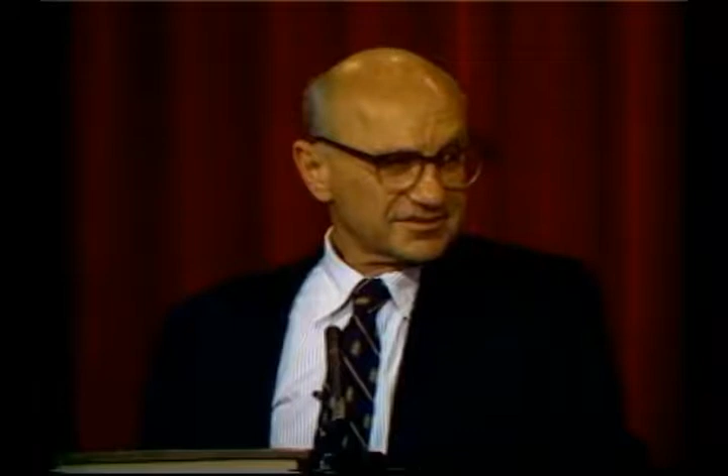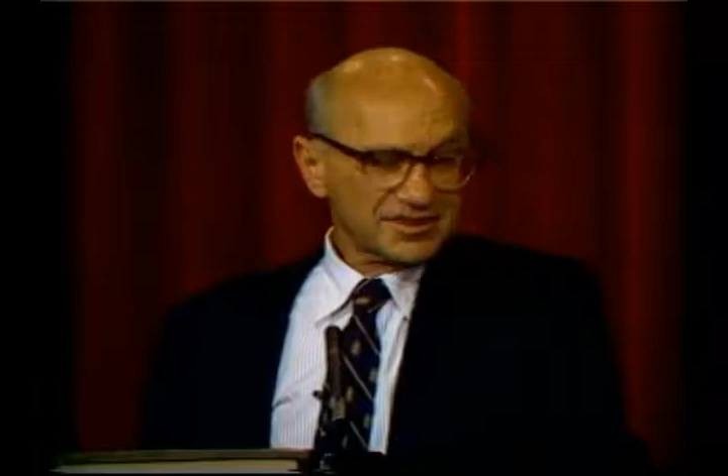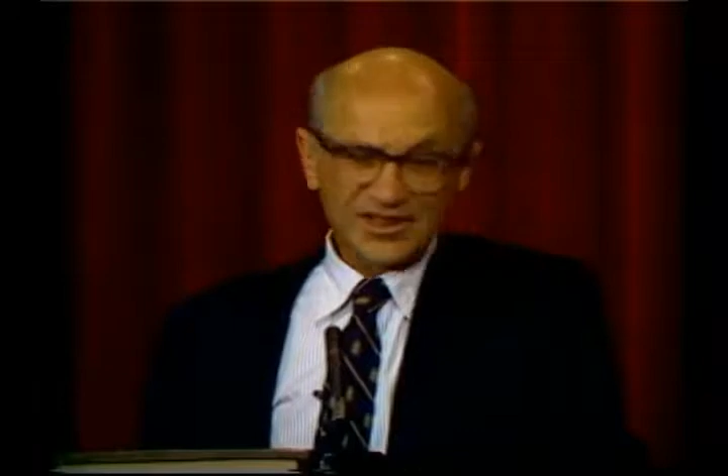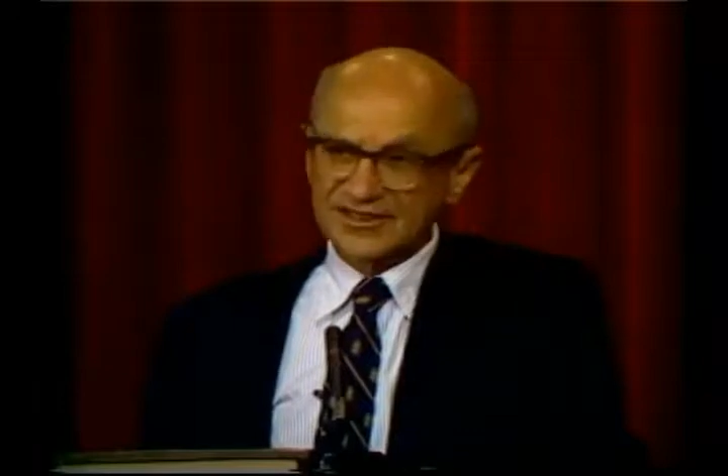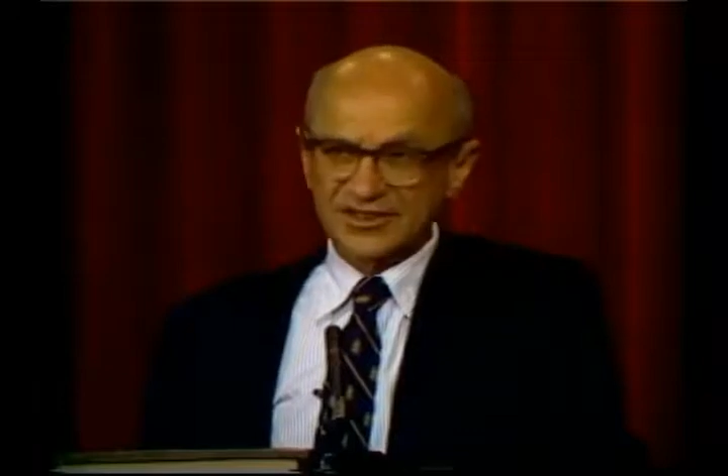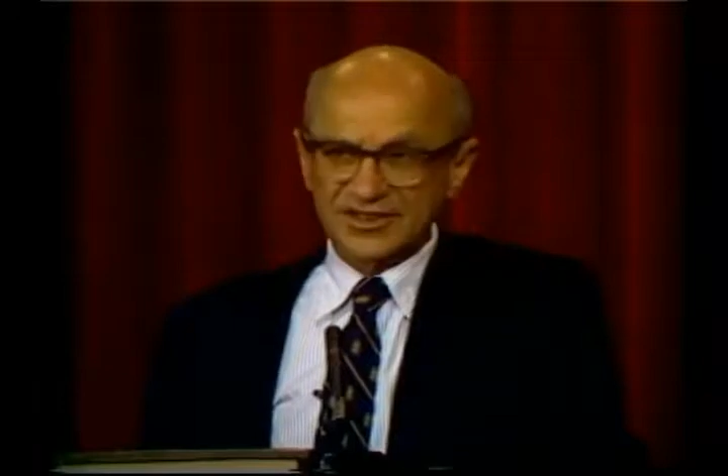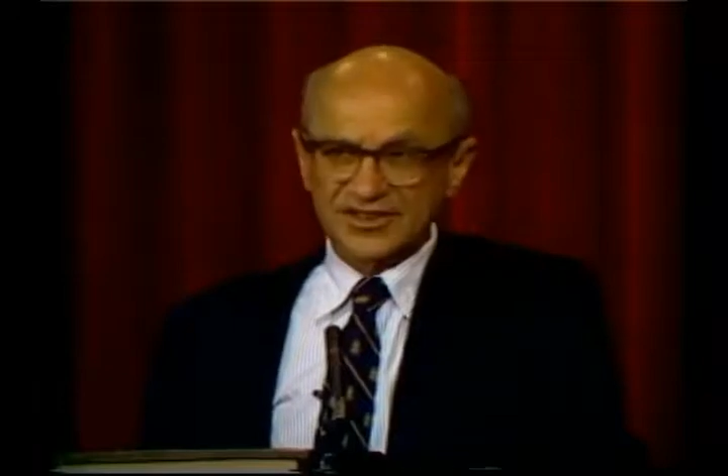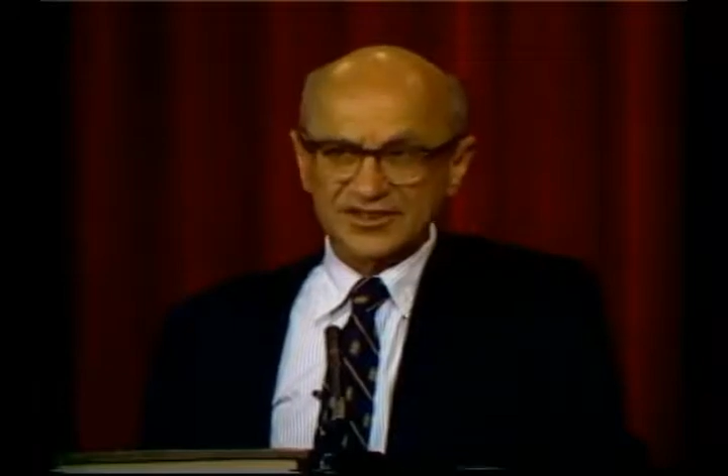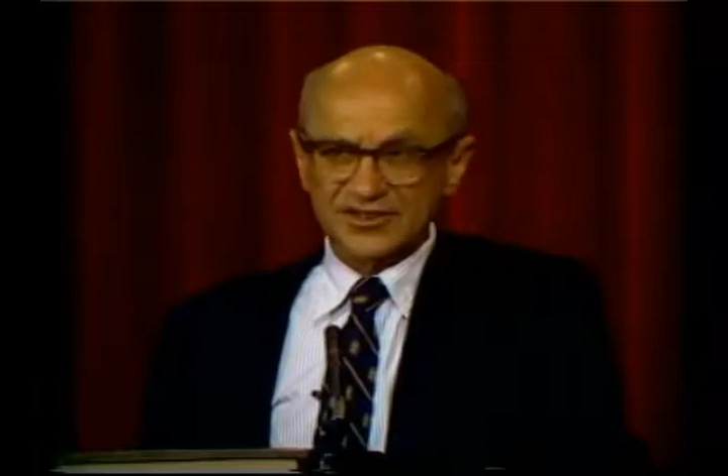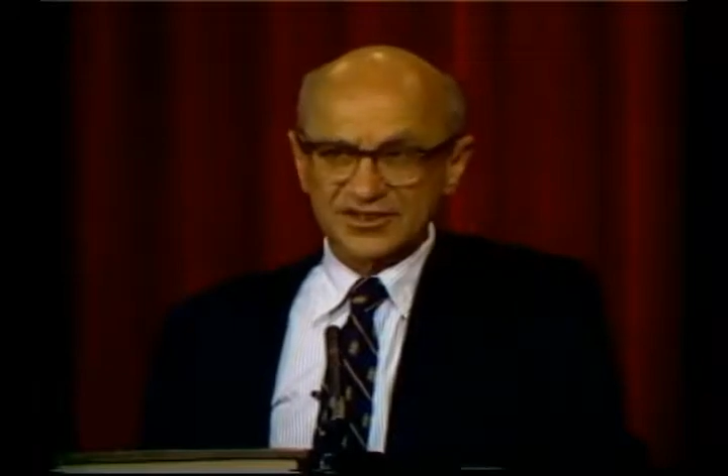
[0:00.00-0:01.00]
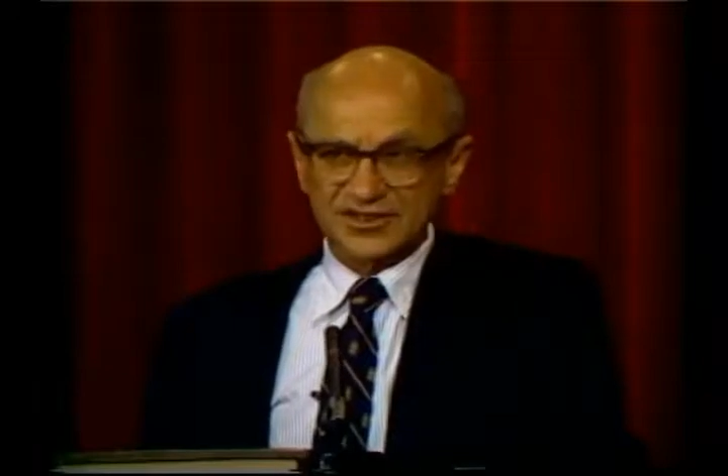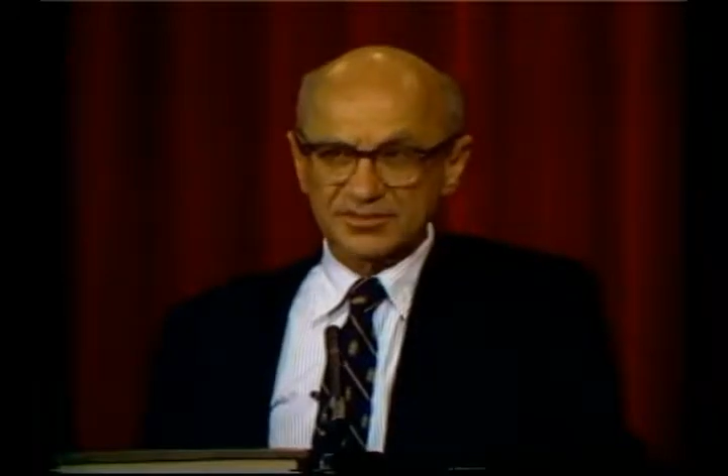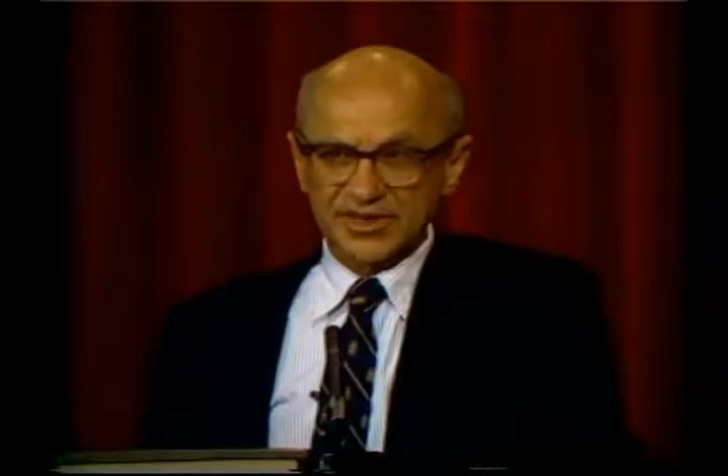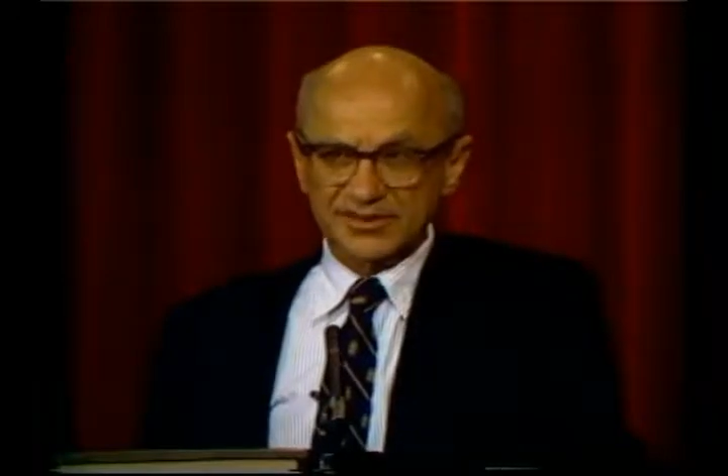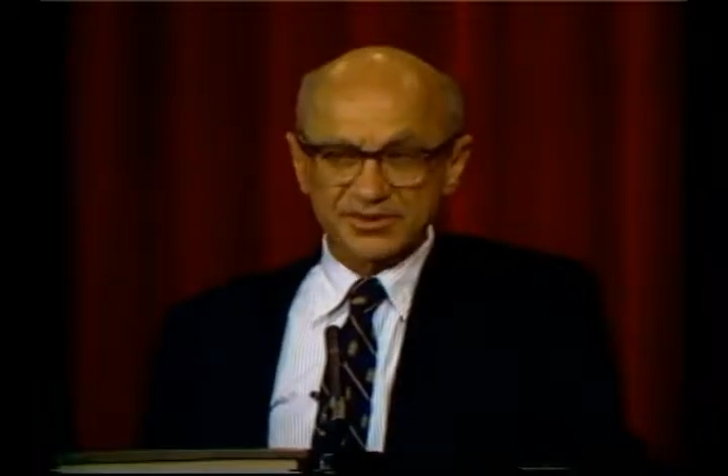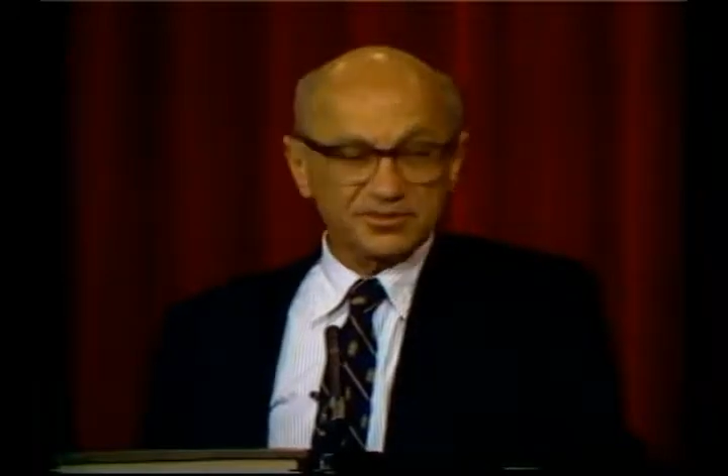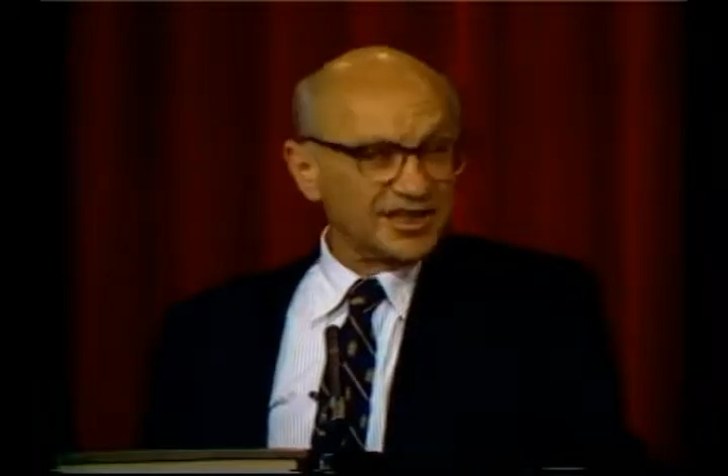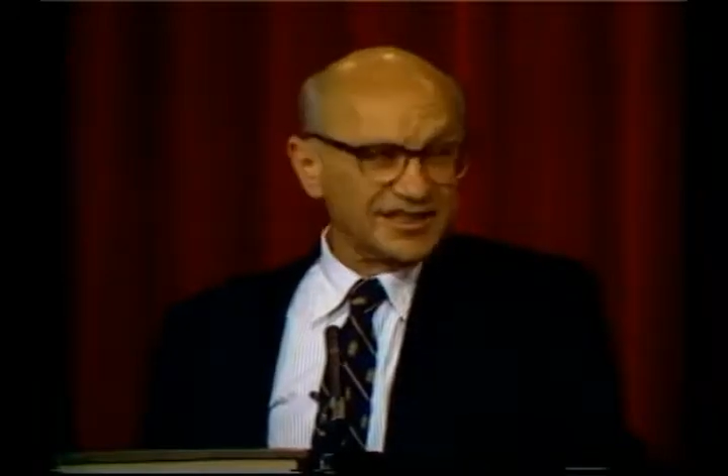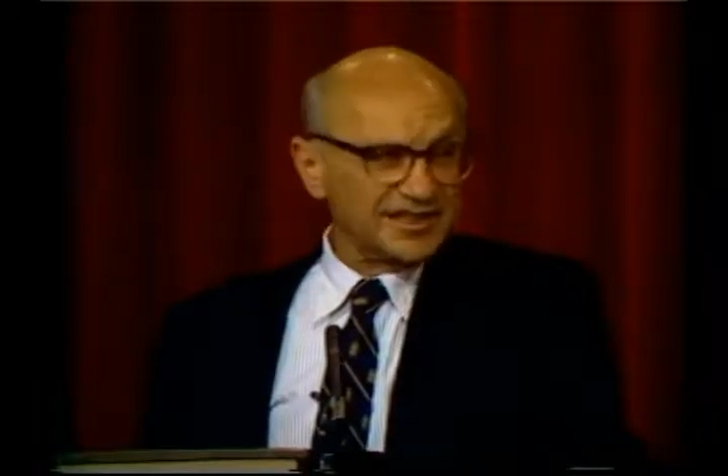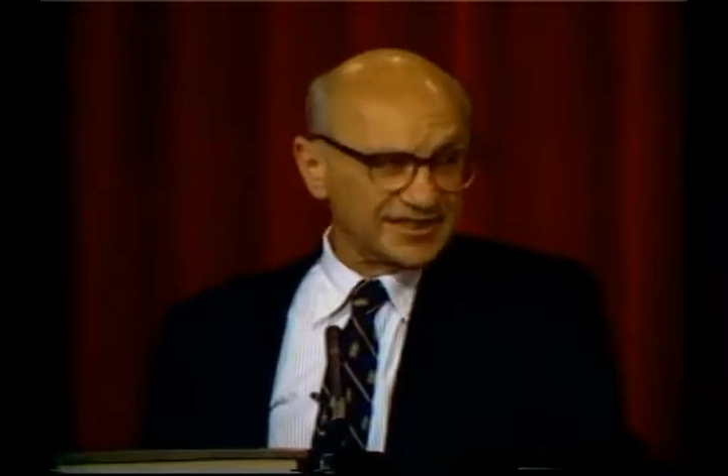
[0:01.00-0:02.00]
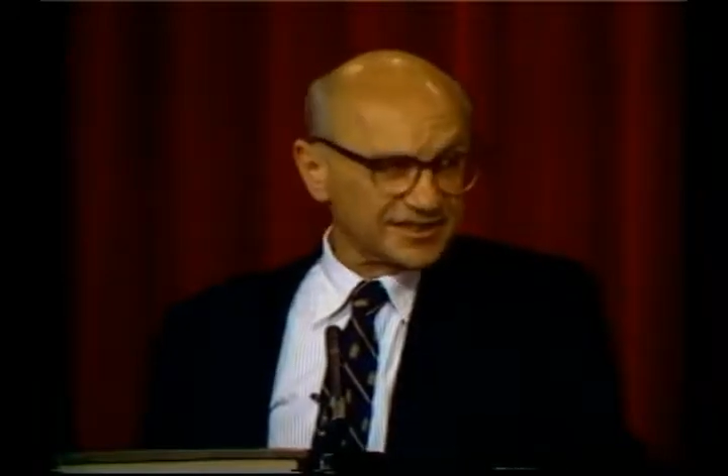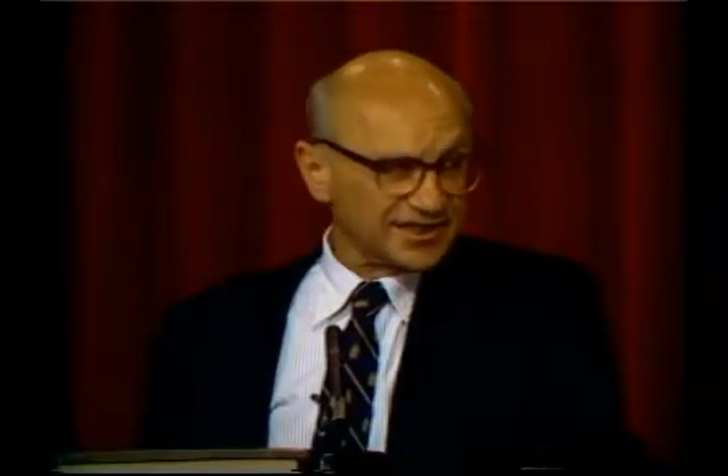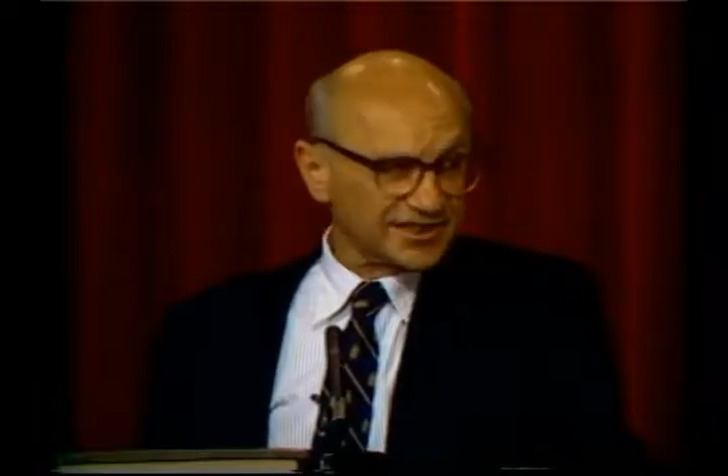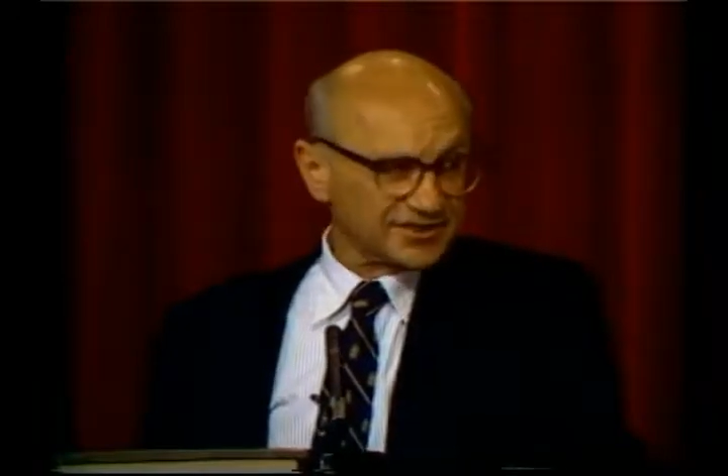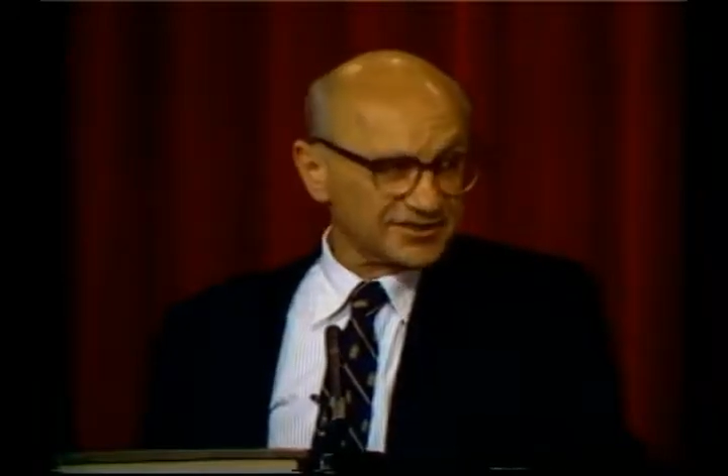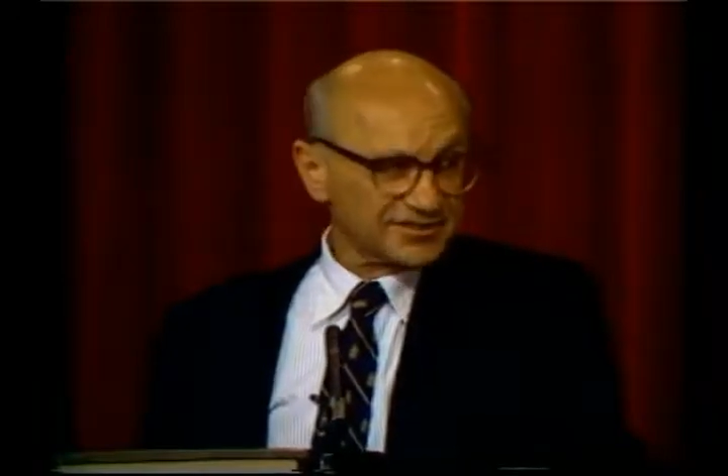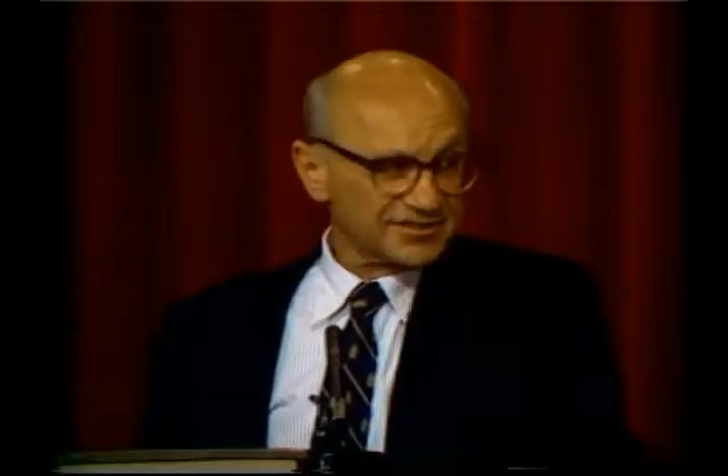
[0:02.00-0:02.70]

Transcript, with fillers: not to think that you're going to be able to ride that tiger.